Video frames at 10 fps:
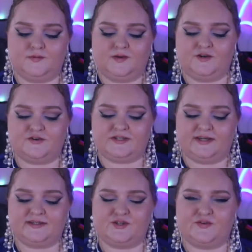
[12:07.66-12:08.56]

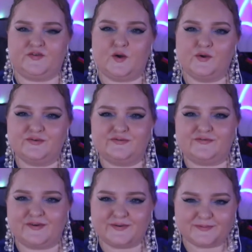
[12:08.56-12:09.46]
Interesting sort of old
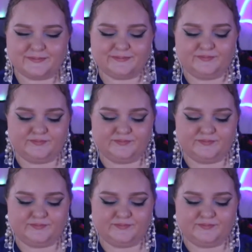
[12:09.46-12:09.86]
film.